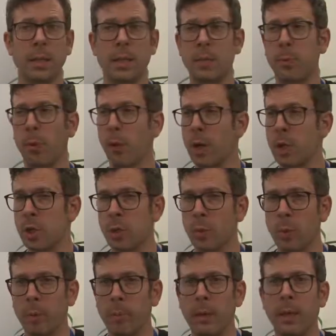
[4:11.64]

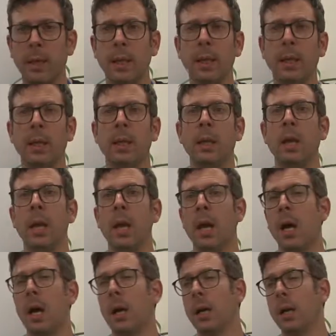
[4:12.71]
exploration will be key,
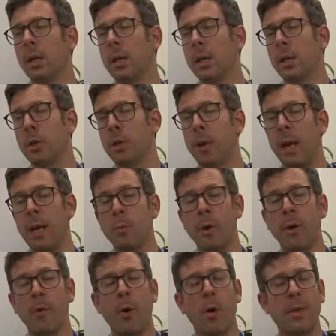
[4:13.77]
and we
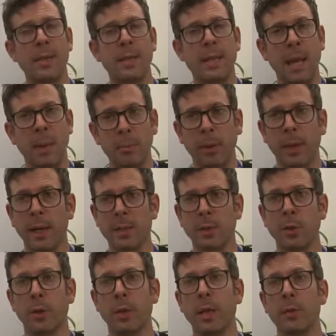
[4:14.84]
have all these gameplays,
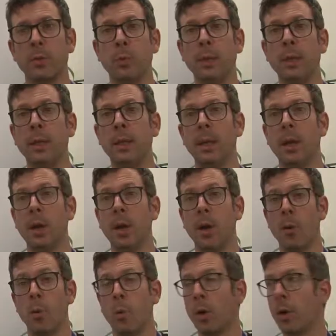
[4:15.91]
that we
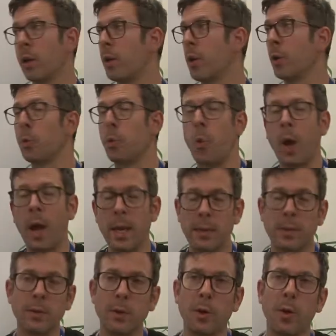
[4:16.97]
can't wait,
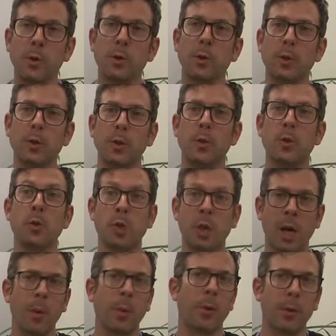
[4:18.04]
to
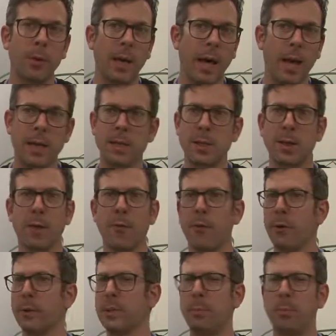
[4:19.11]
share with you guys,
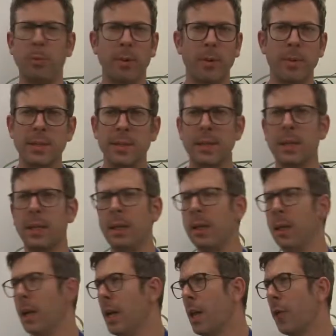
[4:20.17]
for
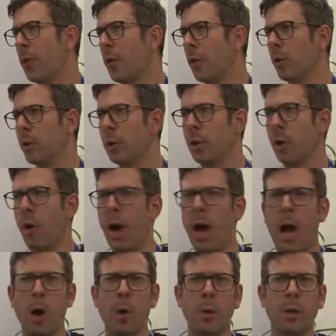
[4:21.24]
diplomacy, through,
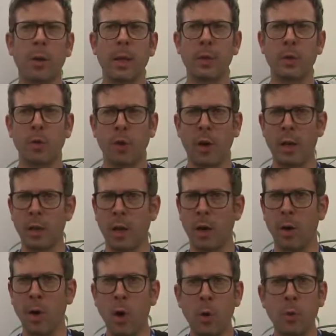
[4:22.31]
how we're going to create
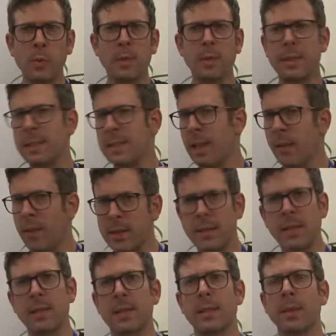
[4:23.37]
our own civic
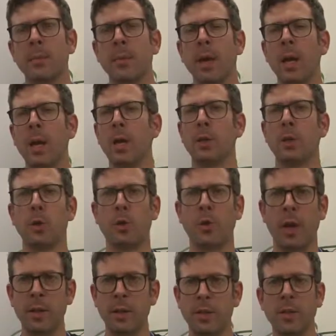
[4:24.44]
system, to
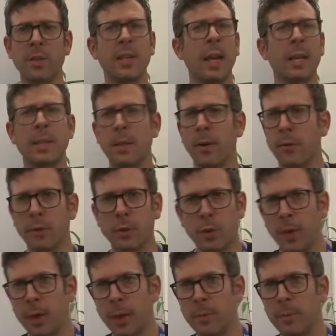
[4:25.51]
create the society of your
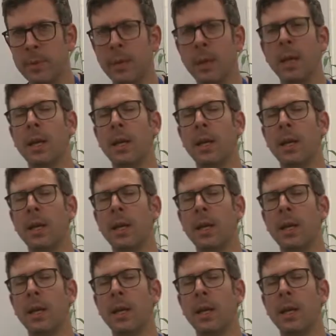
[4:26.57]
dreams,